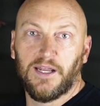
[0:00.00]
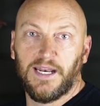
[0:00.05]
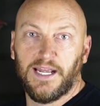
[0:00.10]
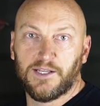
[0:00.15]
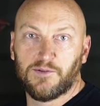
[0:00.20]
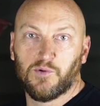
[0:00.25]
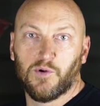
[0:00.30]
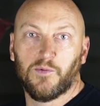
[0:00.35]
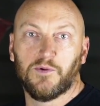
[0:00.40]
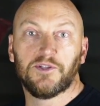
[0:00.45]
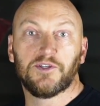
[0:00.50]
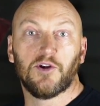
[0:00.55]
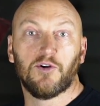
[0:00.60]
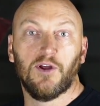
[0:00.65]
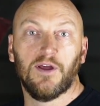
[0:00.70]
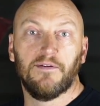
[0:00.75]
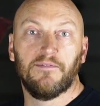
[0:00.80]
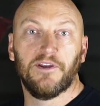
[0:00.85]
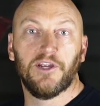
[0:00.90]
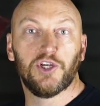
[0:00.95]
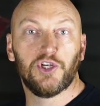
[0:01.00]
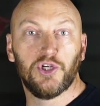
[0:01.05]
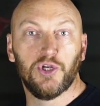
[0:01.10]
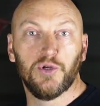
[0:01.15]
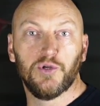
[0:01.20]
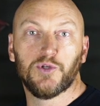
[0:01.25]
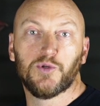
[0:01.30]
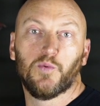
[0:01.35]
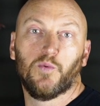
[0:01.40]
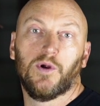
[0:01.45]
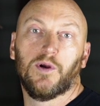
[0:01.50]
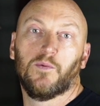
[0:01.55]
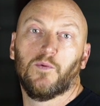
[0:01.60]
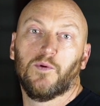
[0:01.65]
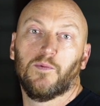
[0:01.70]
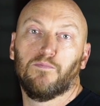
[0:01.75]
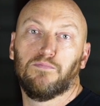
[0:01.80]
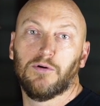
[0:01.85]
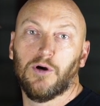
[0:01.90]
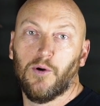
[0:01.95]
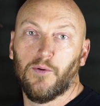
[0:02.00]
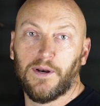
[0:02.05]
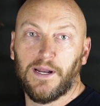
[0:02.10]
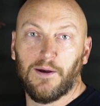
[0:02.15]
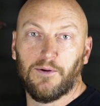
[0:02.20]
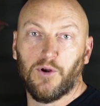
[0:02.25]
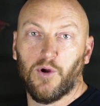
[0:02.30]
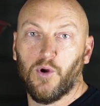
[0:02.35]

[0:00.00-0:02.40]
and that's when we start having issues where we're blowing out